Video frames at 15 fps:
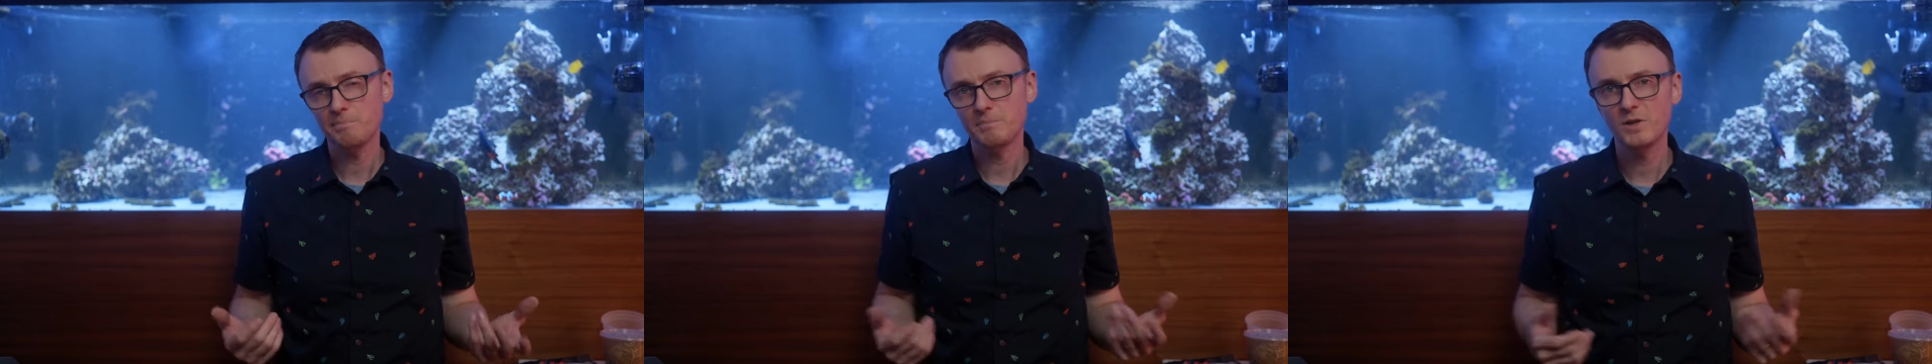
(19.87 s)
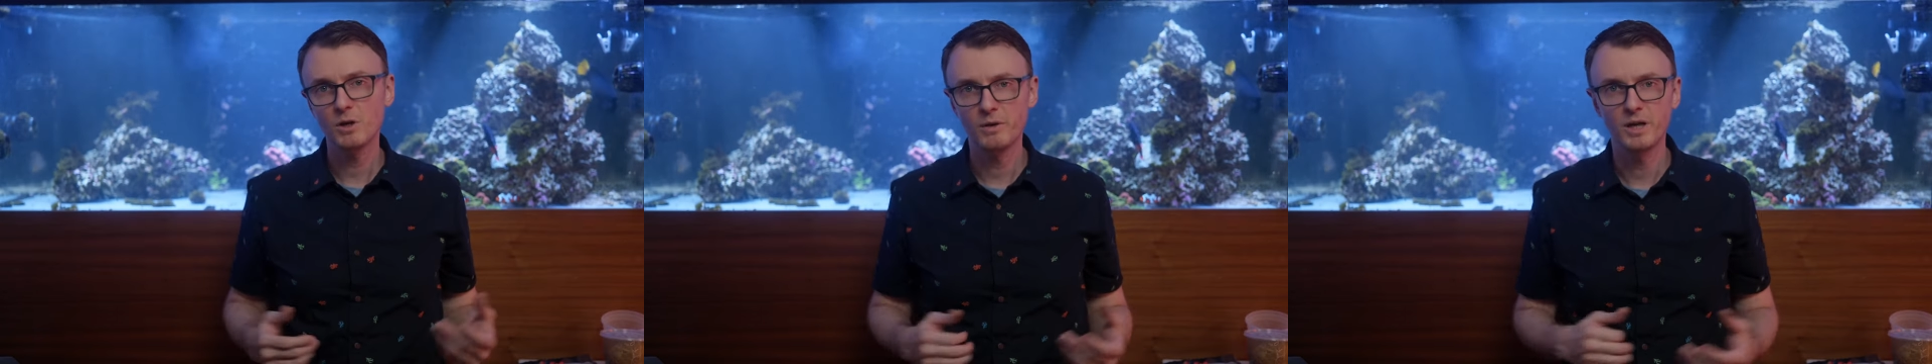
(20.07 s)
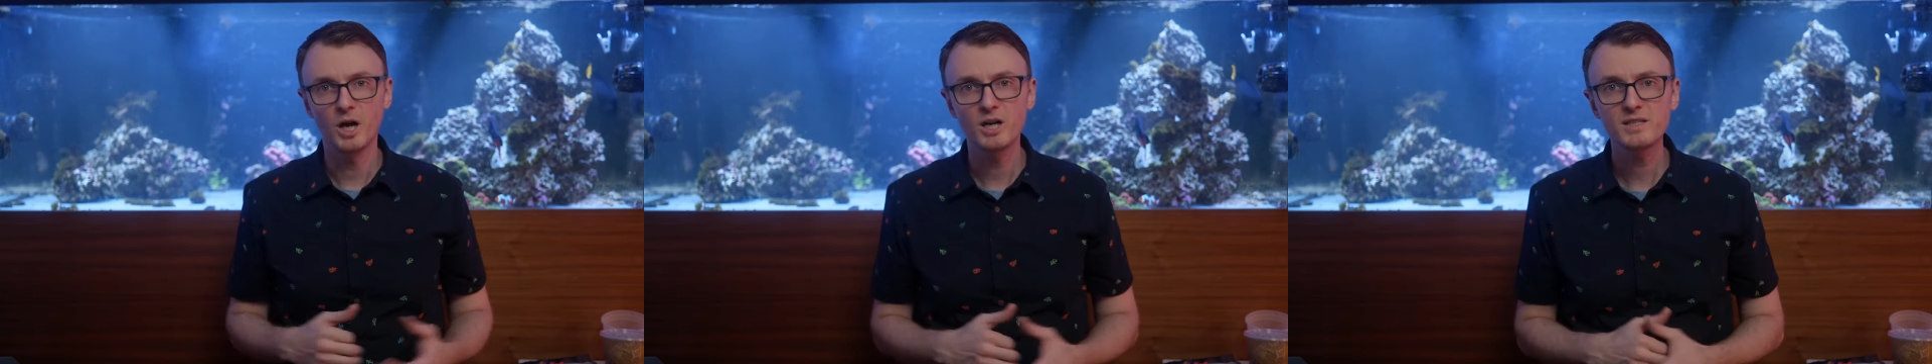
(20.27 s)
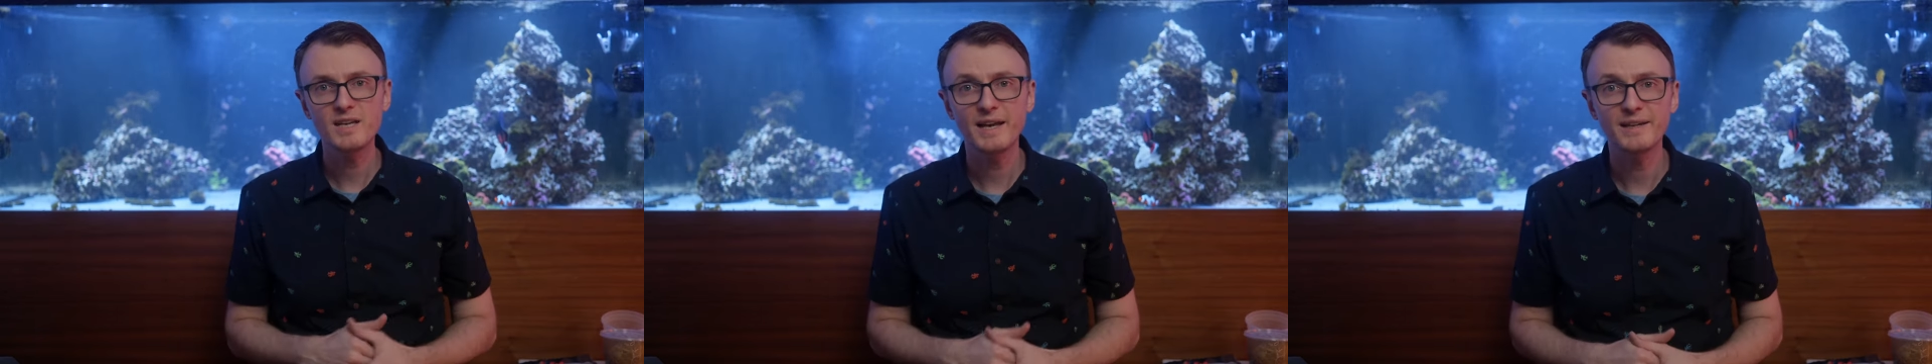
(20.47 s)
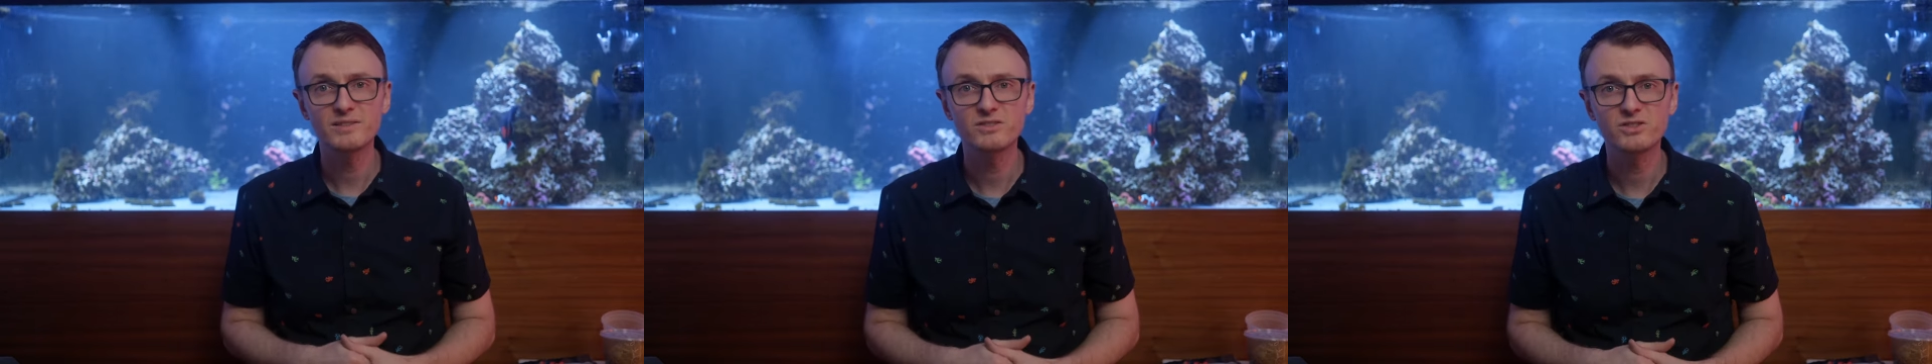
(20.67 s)
you know, in our
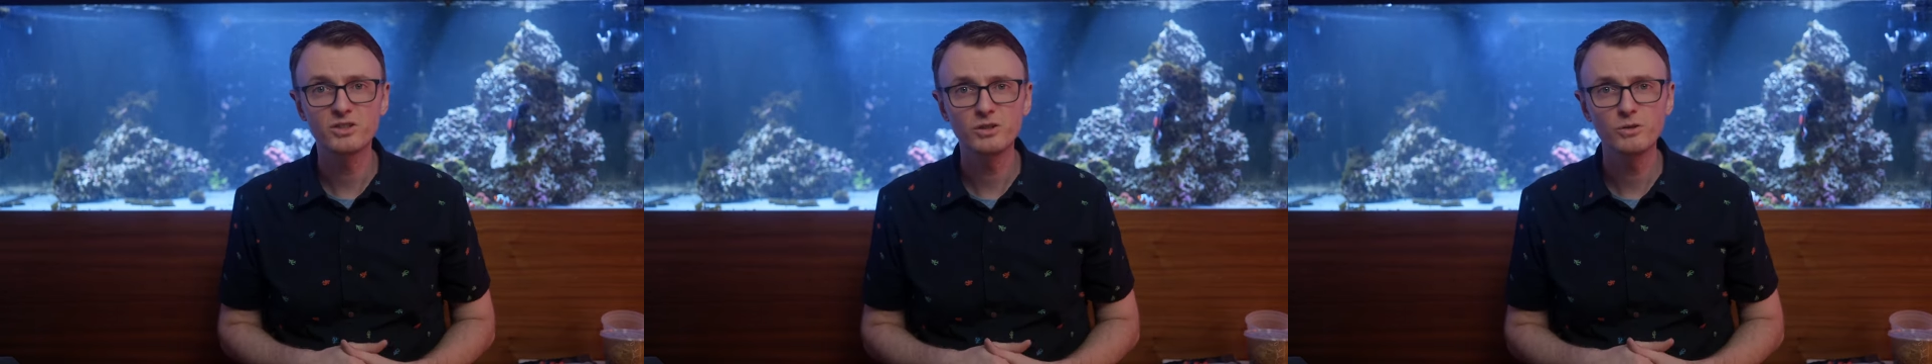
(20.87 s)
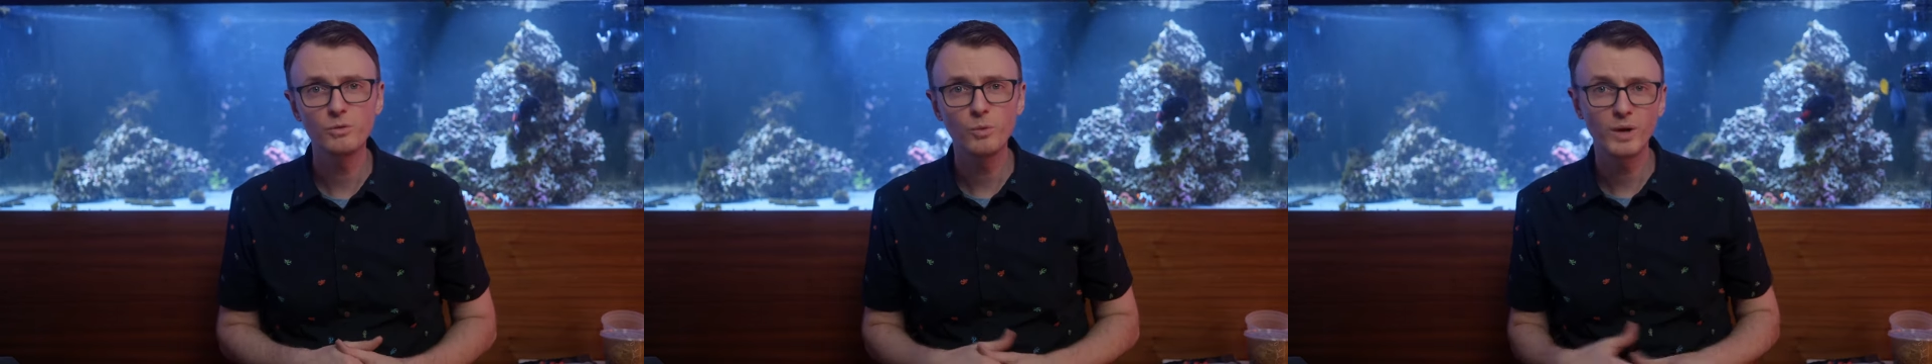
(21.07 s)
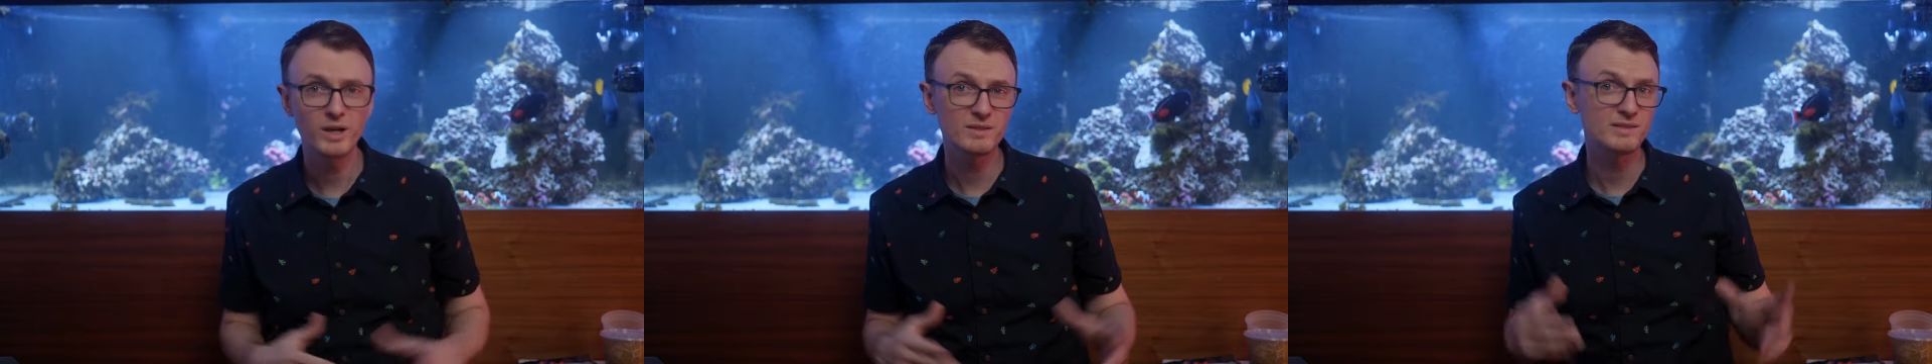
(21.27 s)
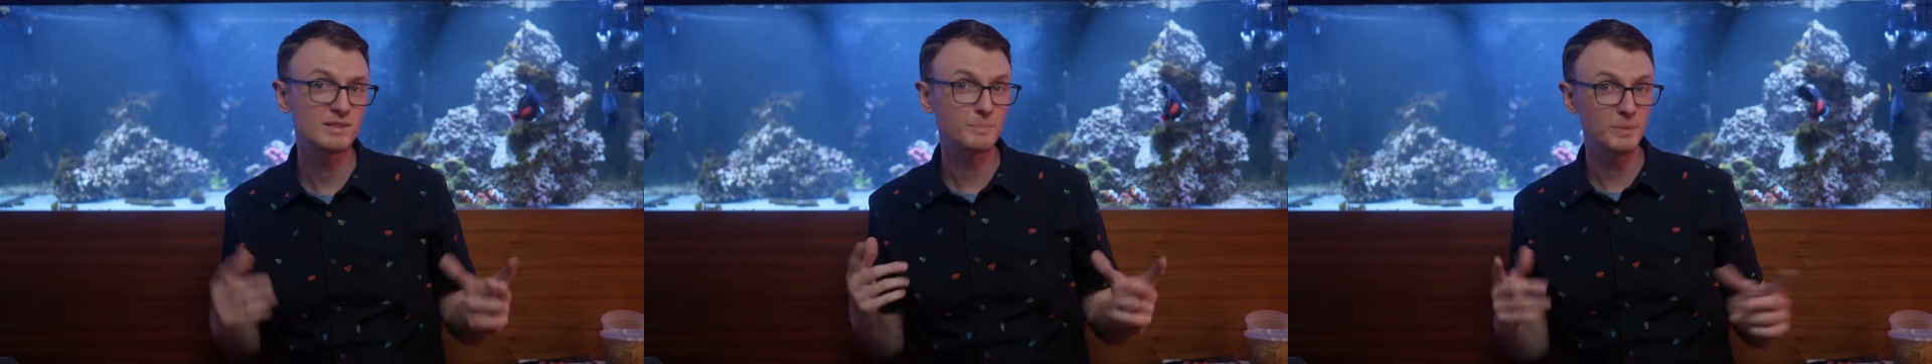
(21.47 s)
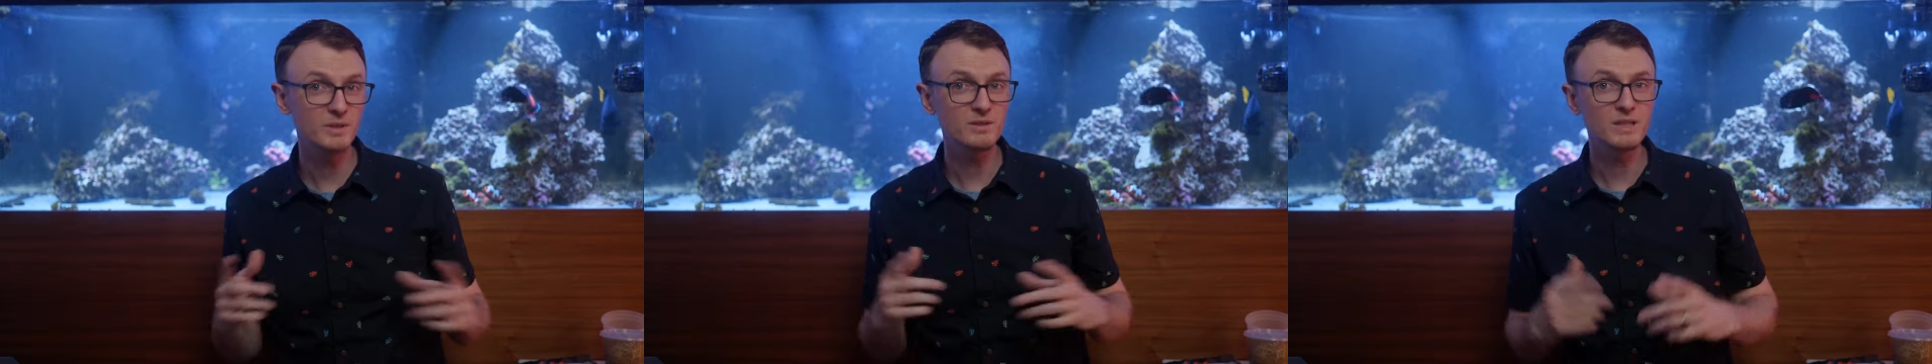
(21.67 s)
tanks too, where
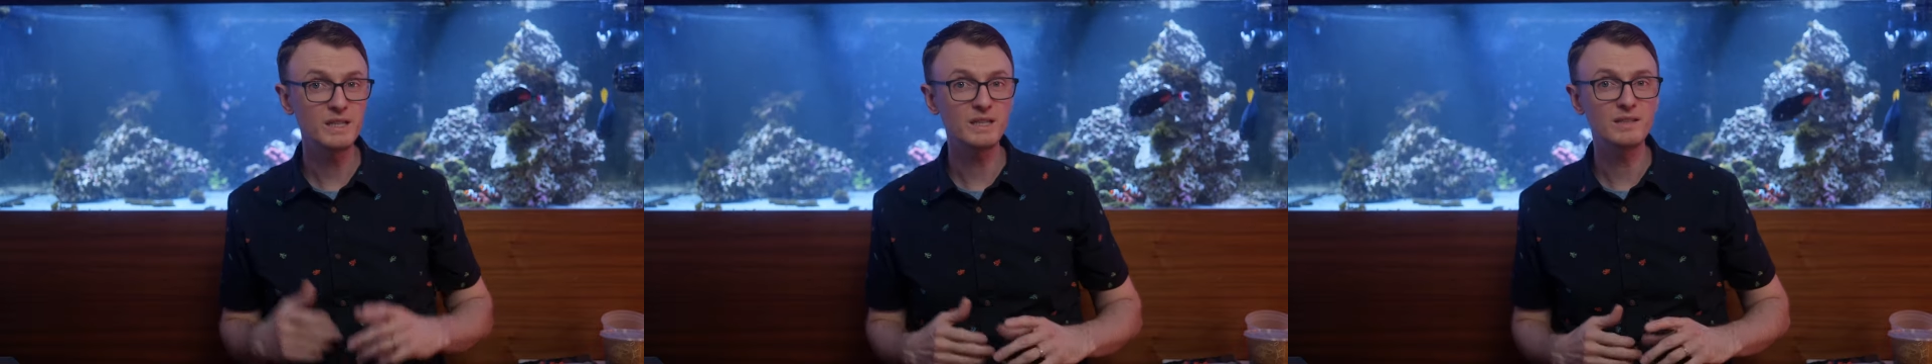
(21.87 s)
stability